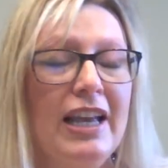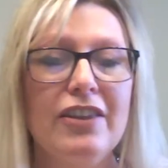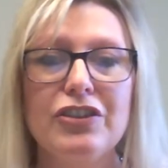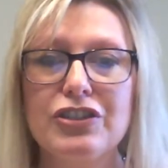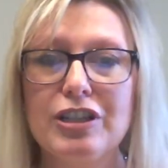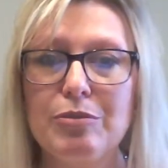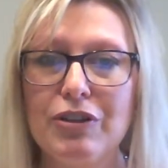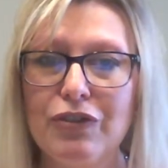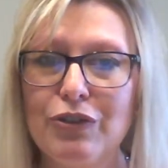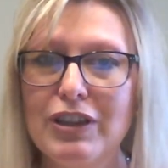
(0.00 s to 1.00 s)
There's going to be a
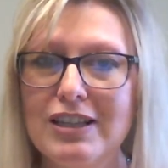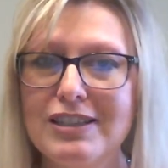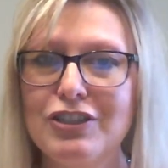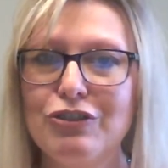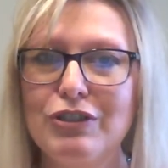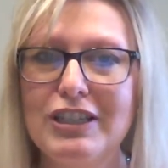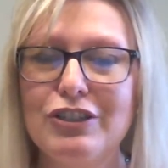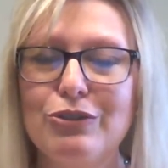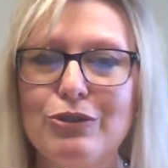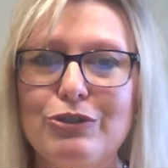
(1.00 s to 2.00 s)
few things that you need
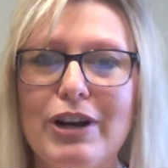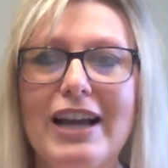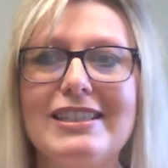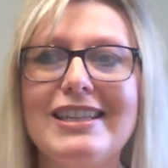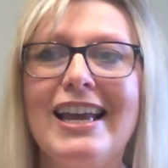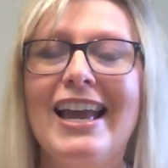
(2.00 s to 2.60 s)
to address.